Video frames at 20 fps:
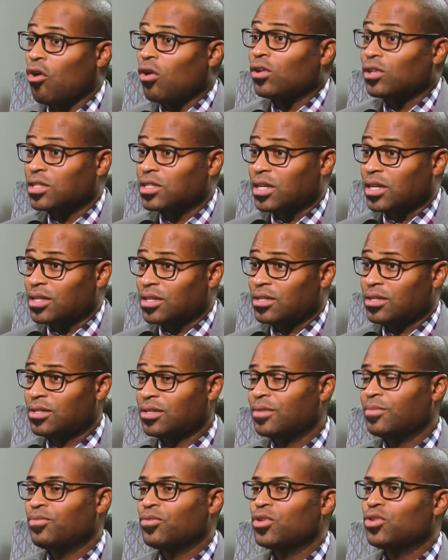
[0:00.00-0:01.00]
us
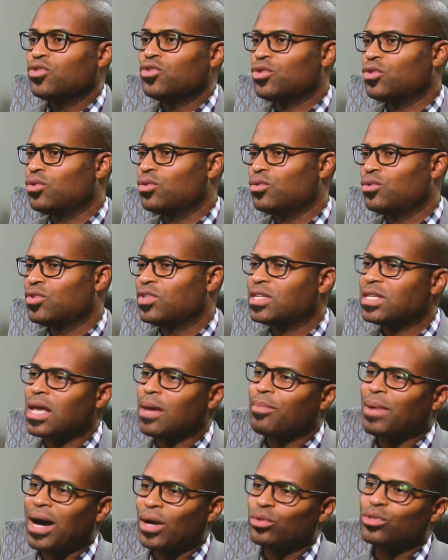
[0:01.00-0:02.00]
to
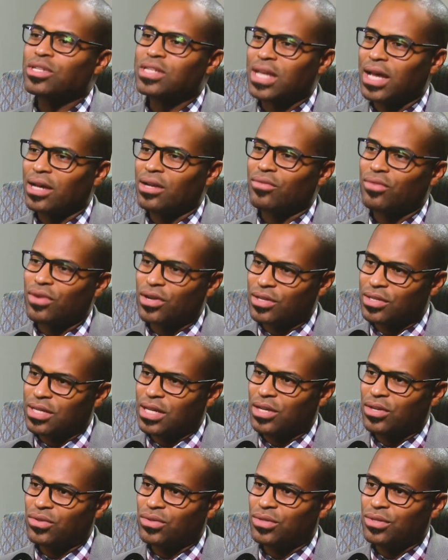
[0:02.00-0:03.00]
step outside of
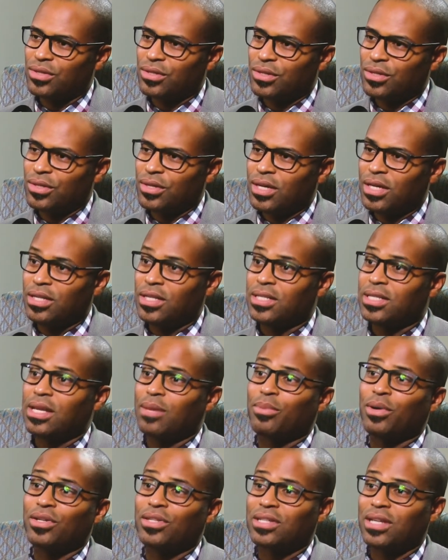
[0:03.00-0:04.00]
ourselves and to
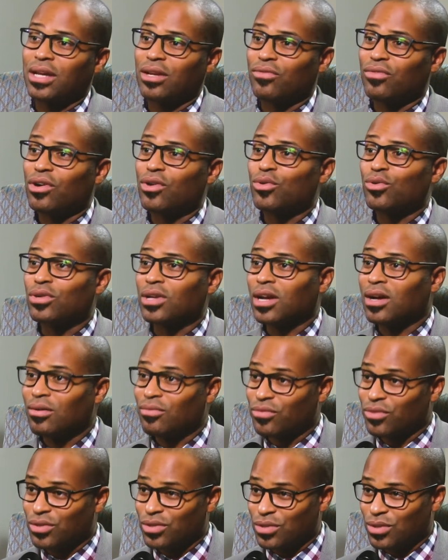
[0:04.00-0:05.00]
step outside of our own
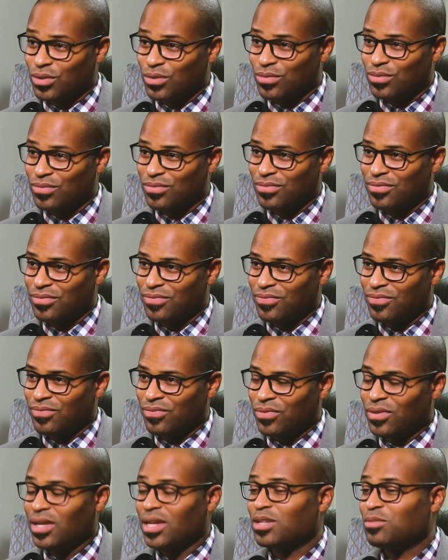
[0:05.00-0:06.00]
comfort zone,
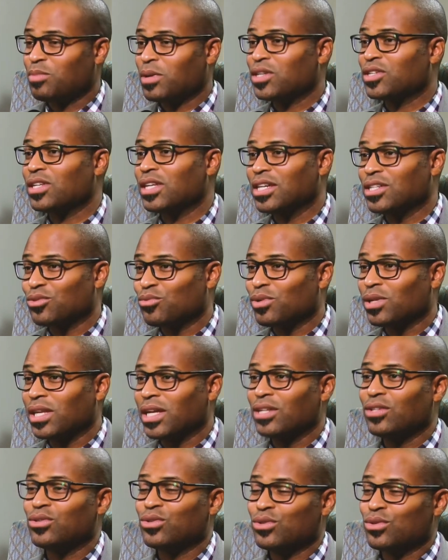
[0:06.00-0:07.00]
especially as it
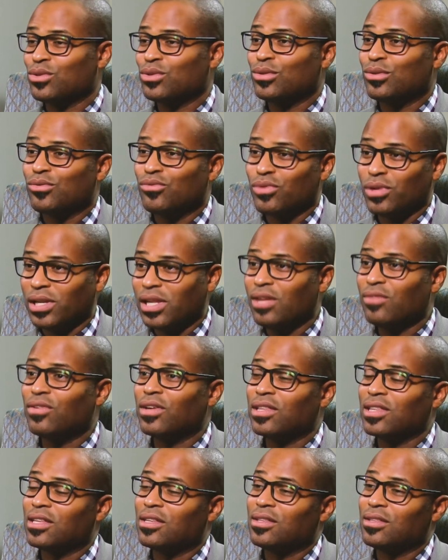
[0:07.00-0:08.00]
relates to
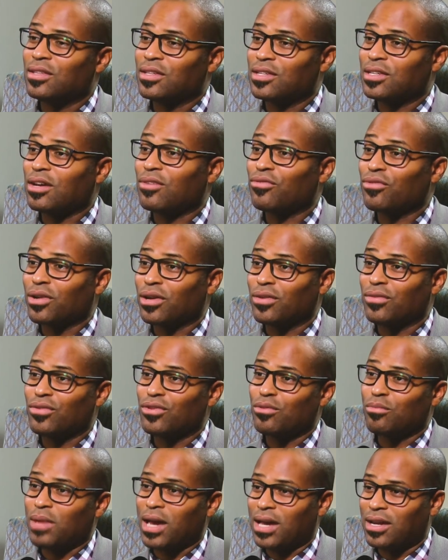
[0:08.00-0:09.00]
relieving the suffering of
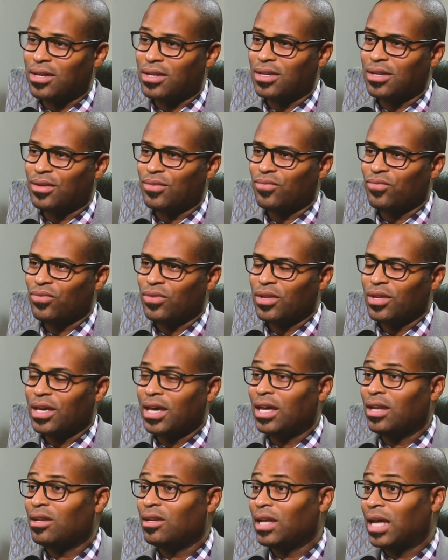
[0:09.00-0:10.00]
humanity
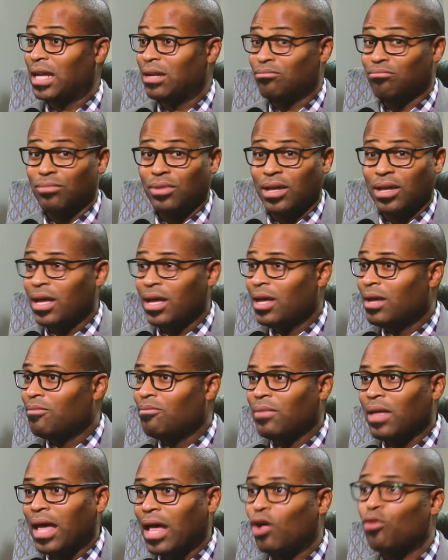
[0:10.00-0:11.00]
and
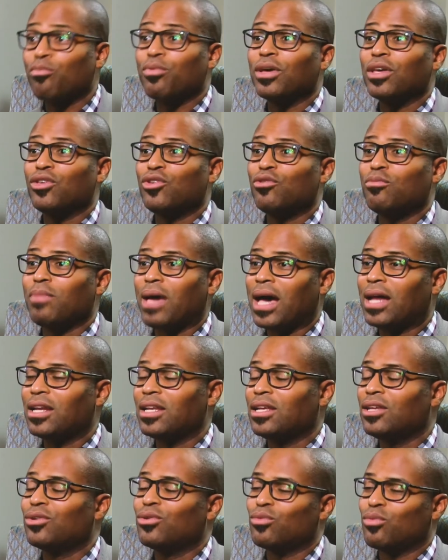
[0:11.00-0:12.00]
helping
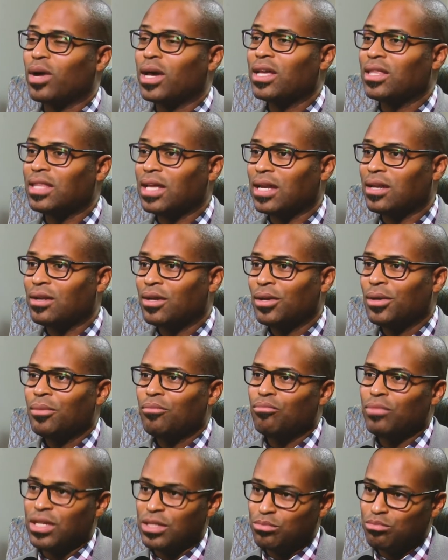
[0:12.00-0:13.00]
humanity in a way that
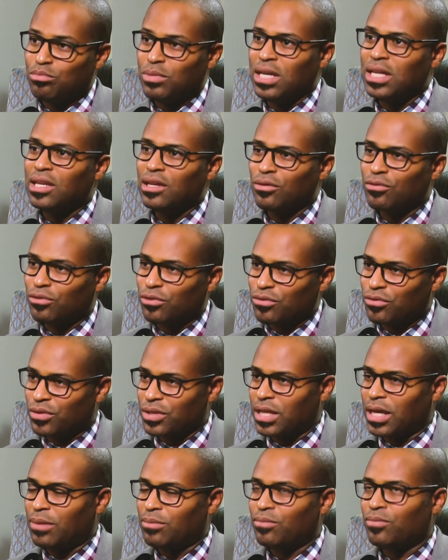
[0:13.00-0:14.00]
is meaningful for
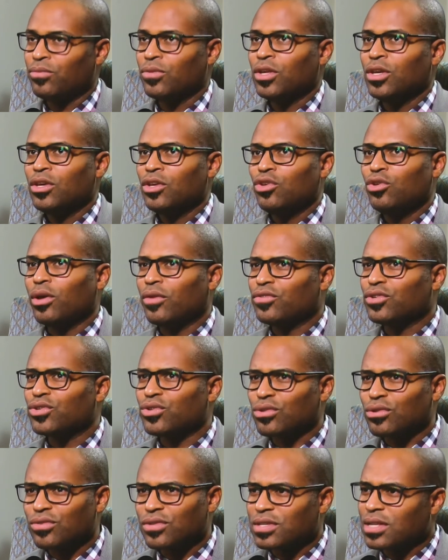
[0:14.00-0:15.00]
them. You have to
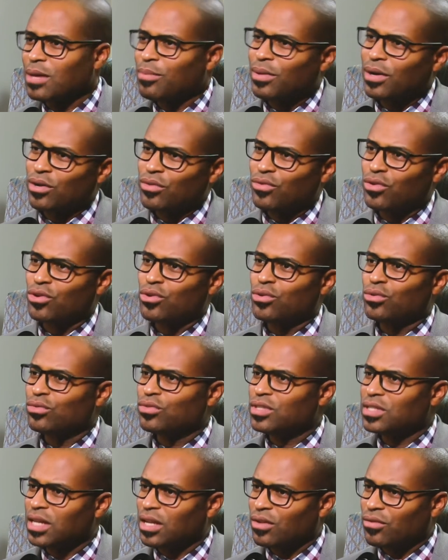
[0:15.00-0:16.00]
sort of step out of your own
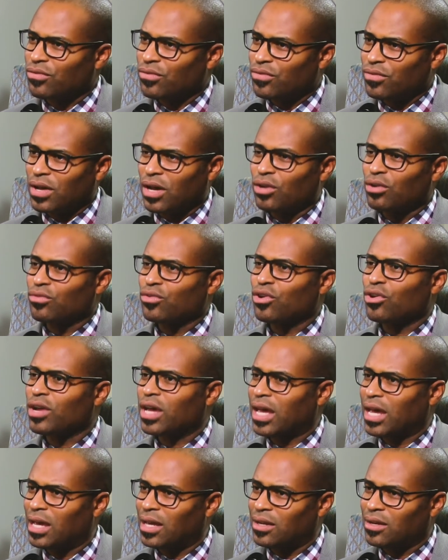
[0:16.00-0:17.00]
self, out of your
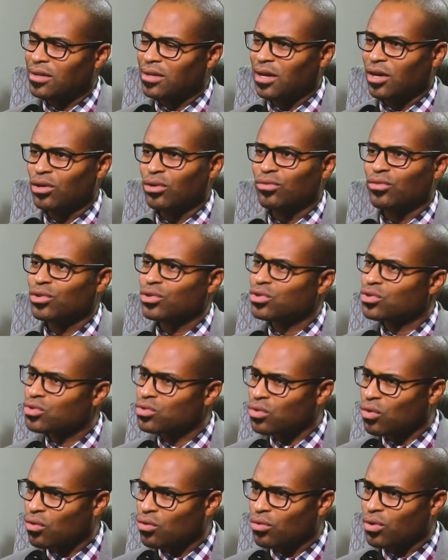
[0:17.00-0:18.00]
head, out of your
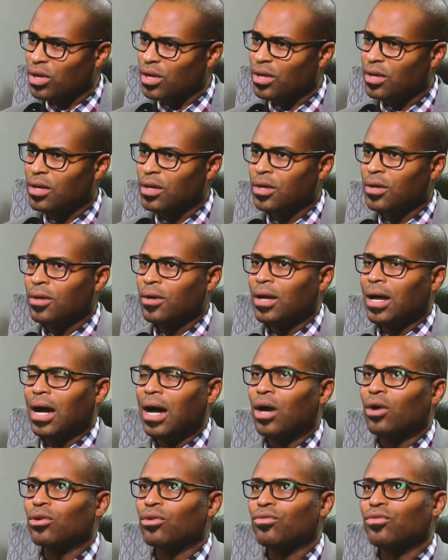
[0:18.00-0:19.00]
story,
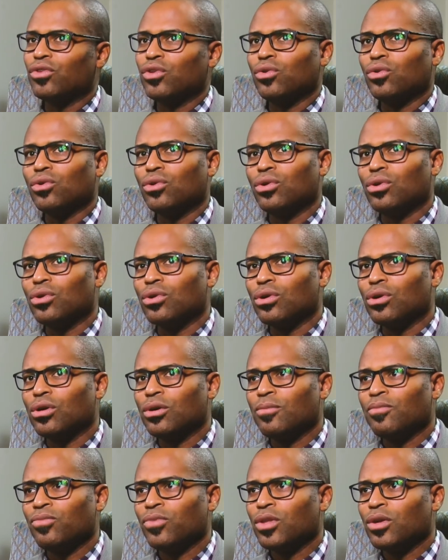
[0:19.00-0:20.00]
out of your,
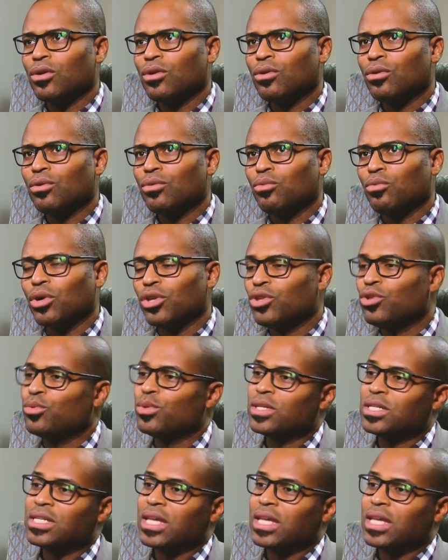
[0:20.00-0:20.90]
what you would say